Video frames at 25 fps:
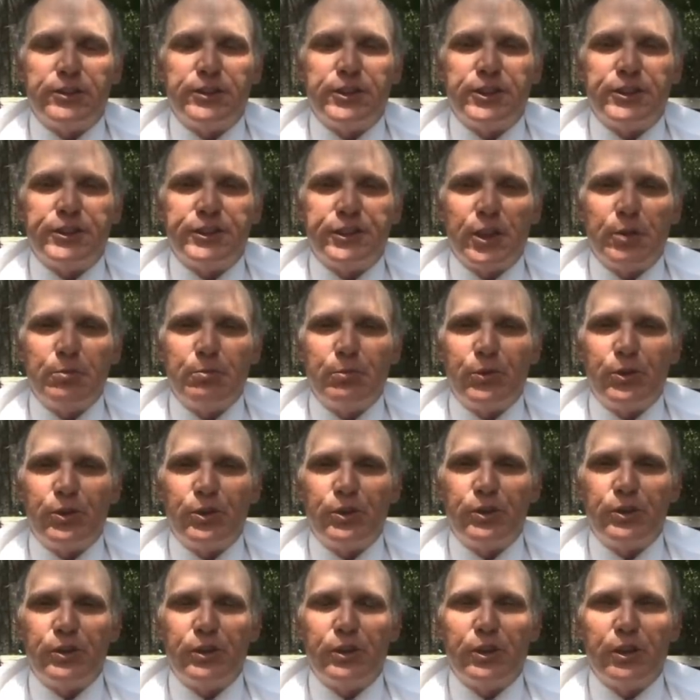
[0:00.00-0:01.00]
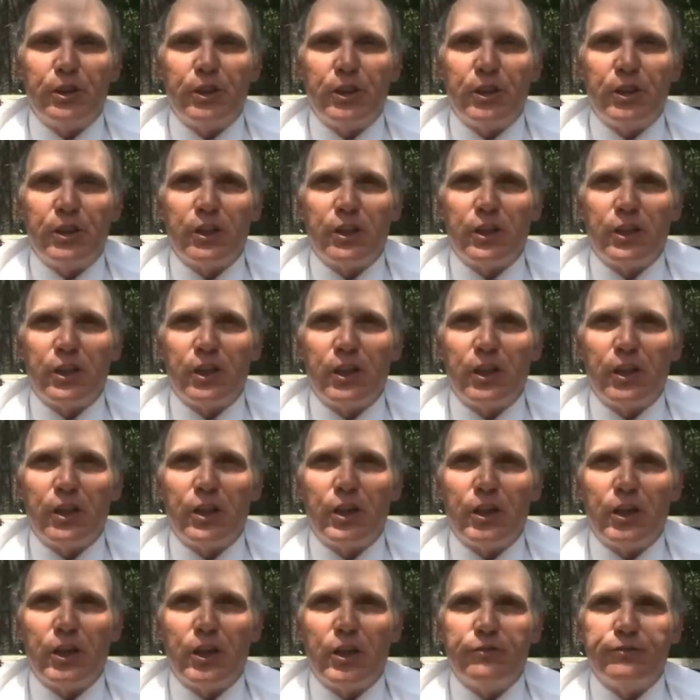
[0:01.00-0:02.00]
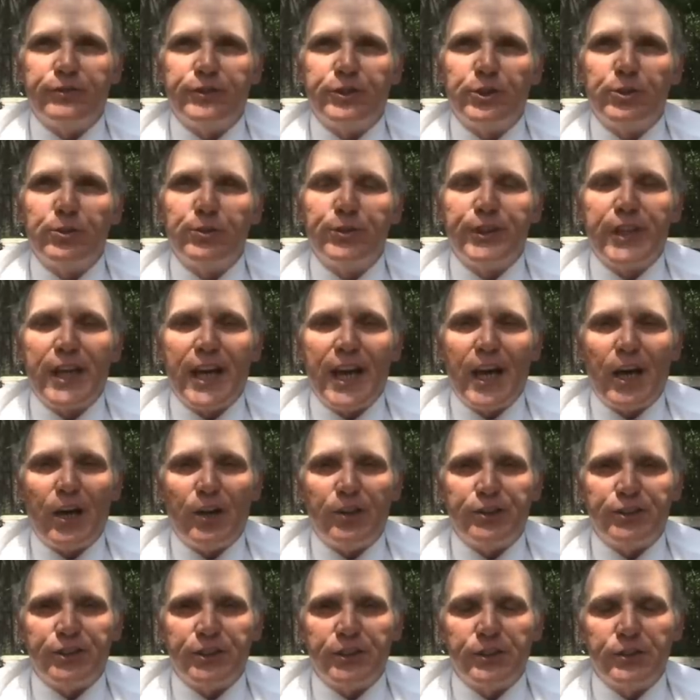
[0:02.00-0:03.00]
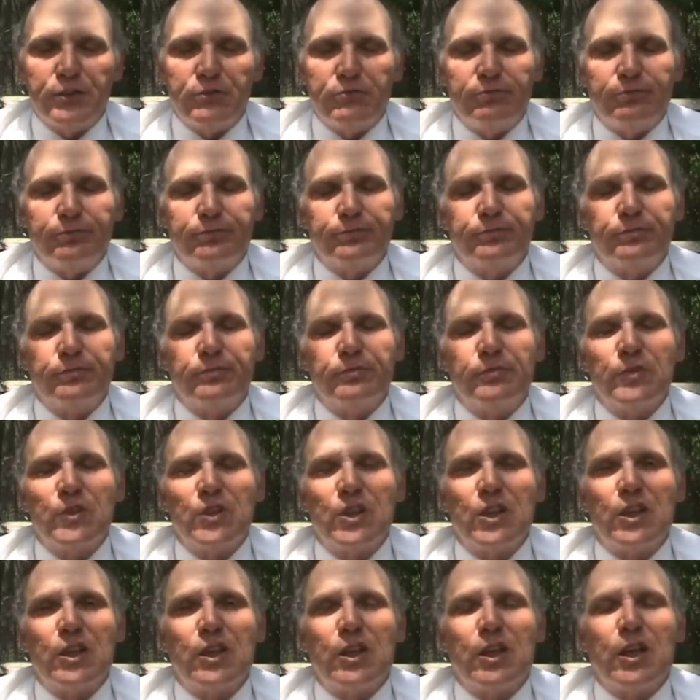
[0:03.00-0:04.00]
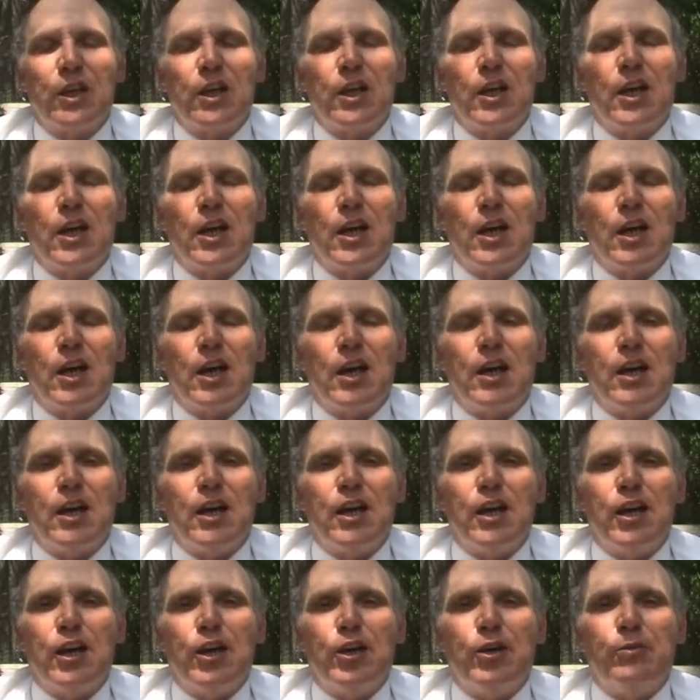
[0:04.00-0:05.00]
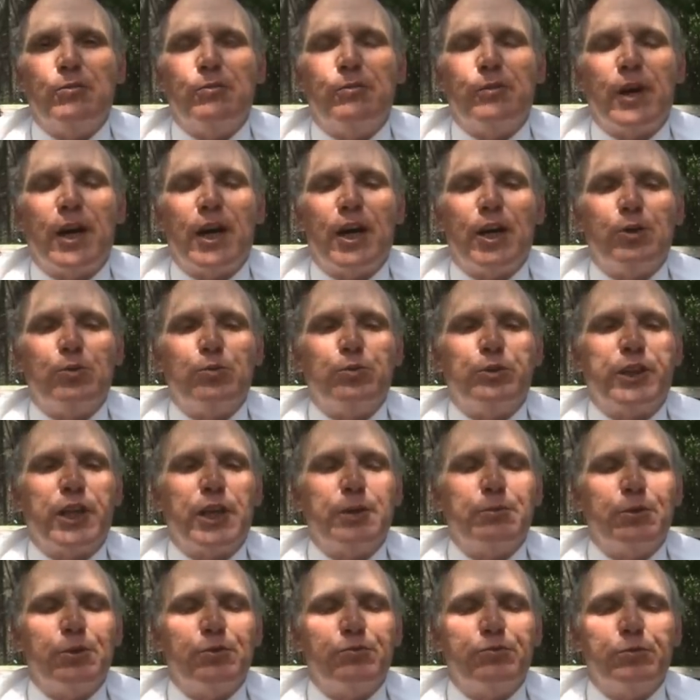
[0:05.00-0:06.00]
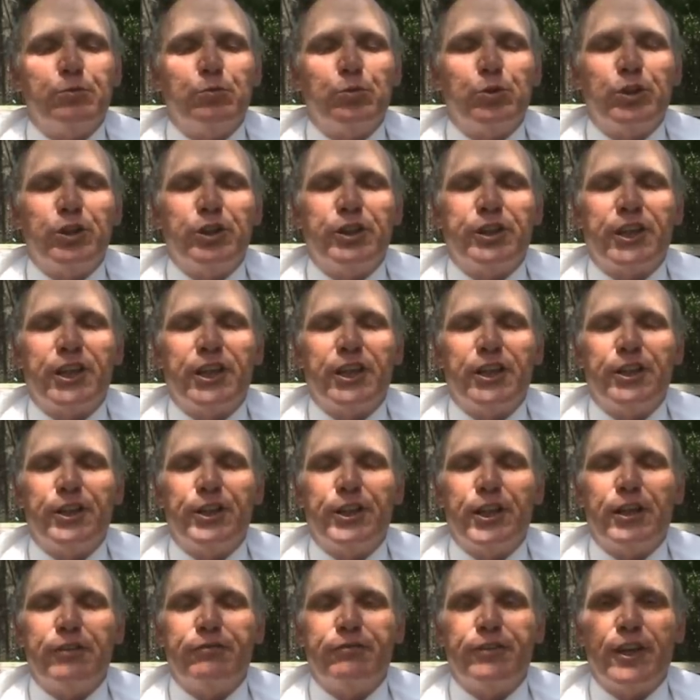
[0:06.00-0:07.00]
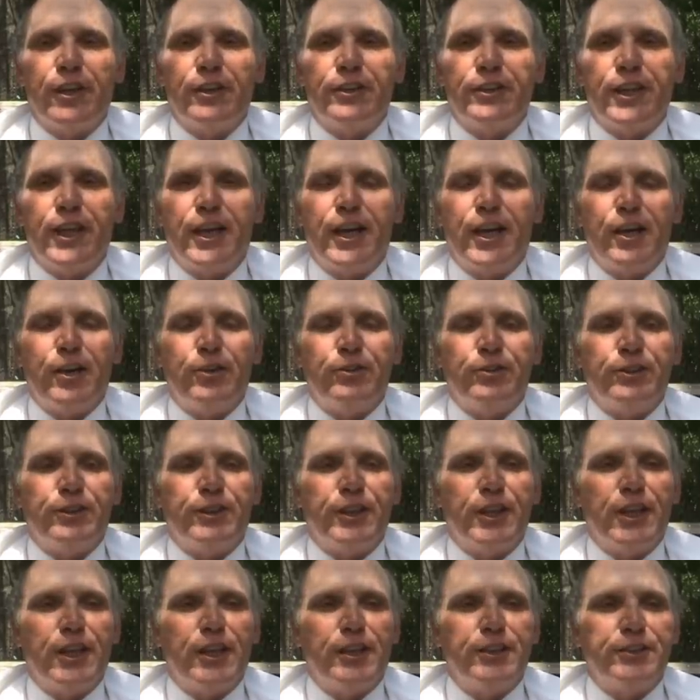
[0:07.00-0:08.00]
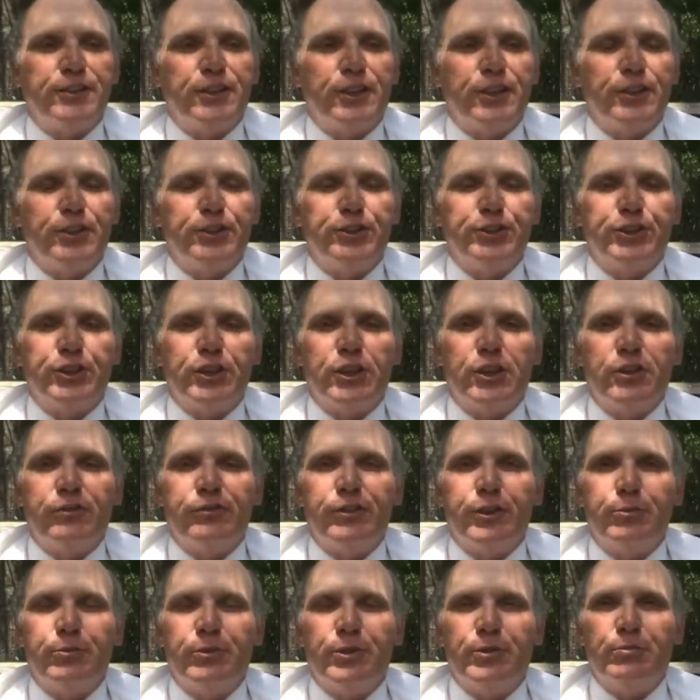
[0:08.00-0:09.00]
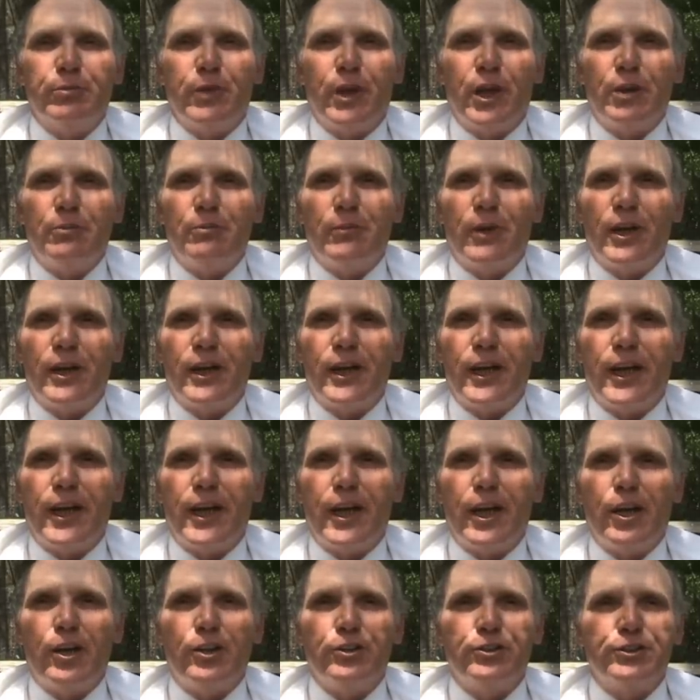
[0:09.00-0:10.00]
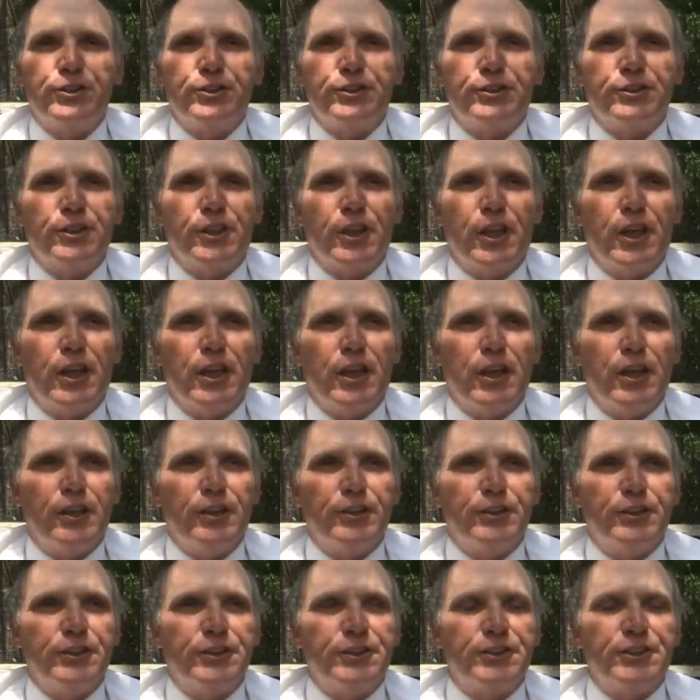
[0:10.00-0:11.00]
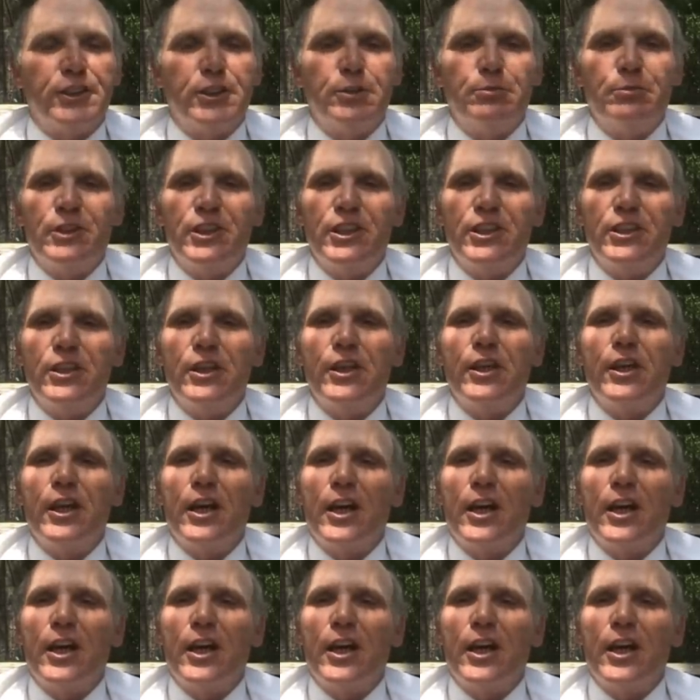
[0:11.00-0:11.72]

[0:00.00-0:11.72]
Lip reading: December of 2000, I came home from work and I found out that the sheriff had been by my house to see me.